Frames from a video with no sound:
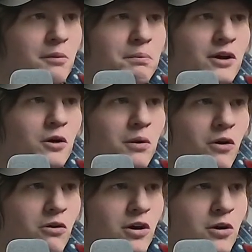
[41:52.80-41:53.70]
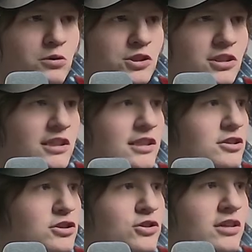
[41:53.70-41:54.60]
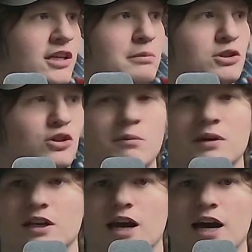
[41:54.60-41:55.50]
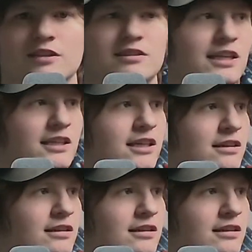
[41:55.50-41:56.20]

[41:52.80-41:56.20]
a pickleball coach and he just keeps screaming, you gotta dink it.